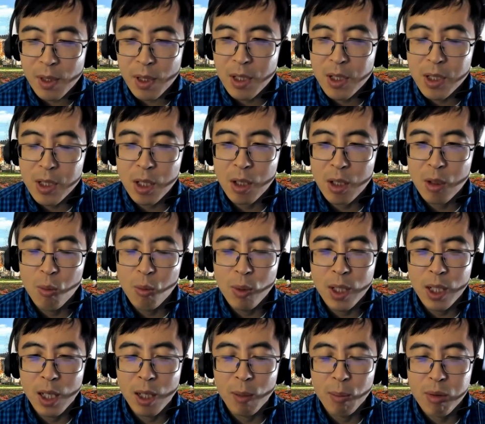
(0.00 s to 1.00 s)
So
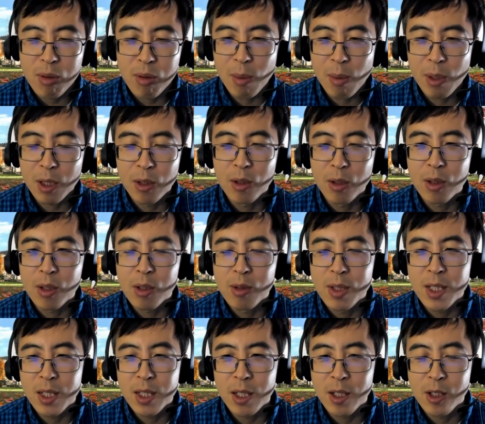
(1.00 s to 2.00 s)
we are probably going to
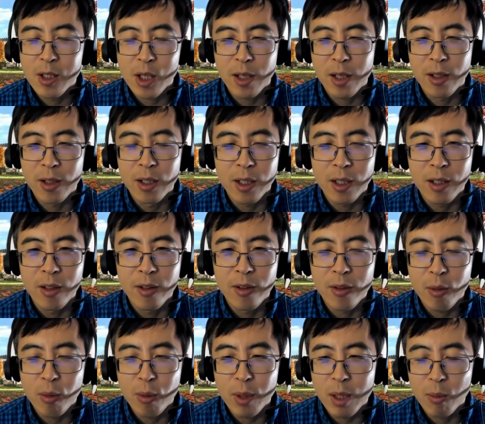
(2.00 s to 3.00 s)
see each other in
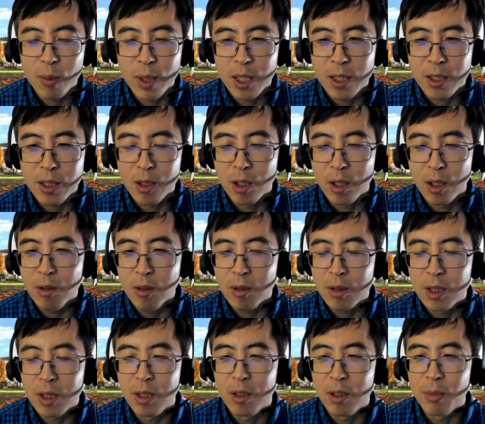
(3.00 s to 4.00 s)
3 weeks, though.
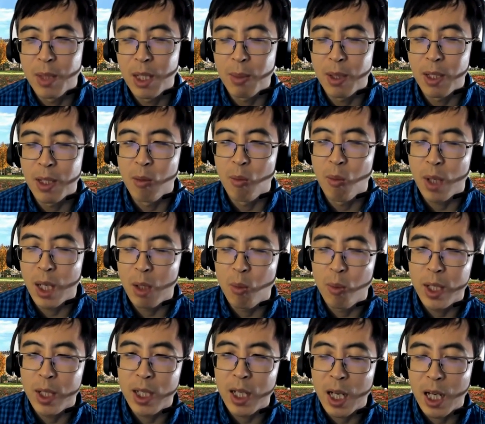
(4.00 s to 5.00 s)
No, maybe 1
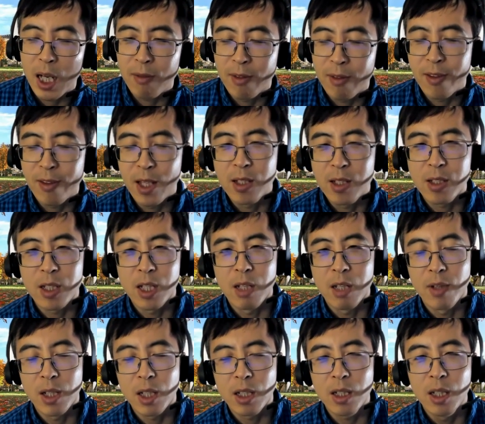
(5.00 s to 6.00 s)
week after
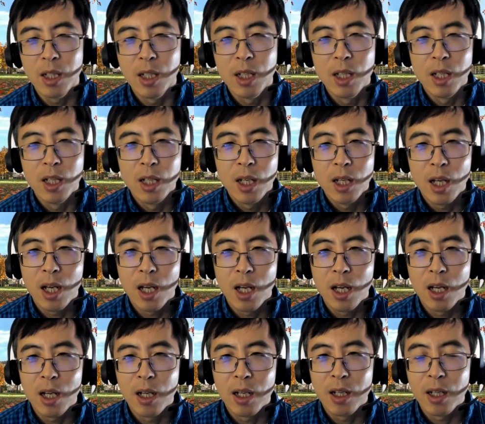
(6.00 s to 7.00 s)
Thanksgiving.
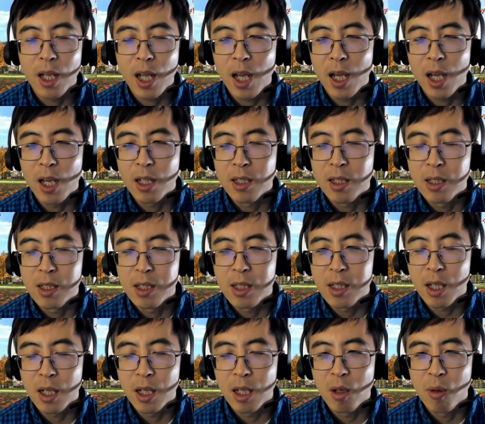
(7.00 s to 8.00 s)
And
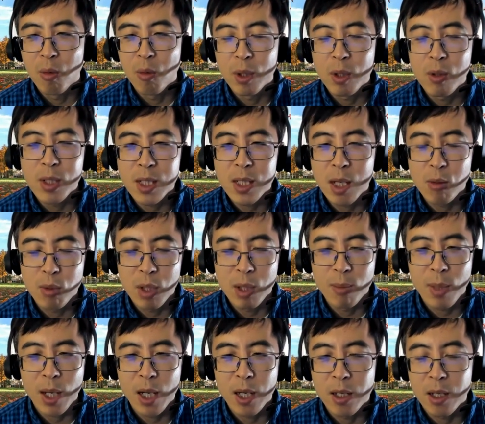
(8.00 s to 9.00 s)
we will send
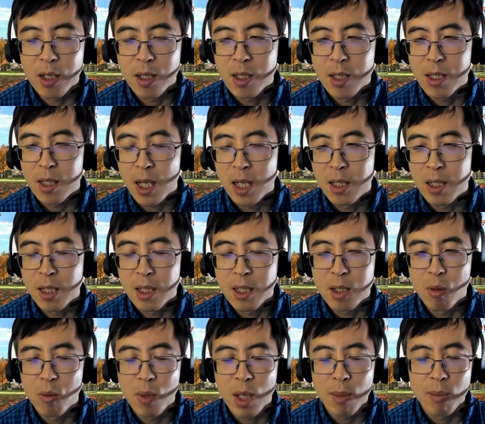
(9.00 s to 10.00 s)
reminders at
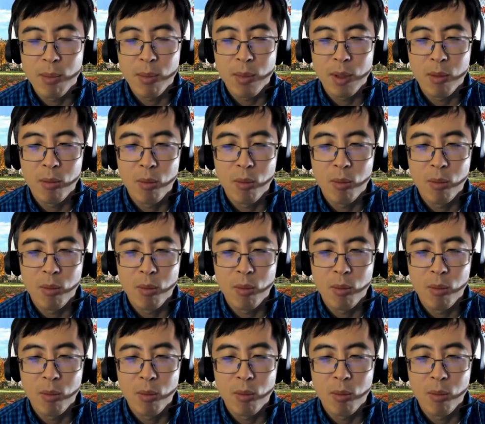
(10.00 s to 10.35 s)
least one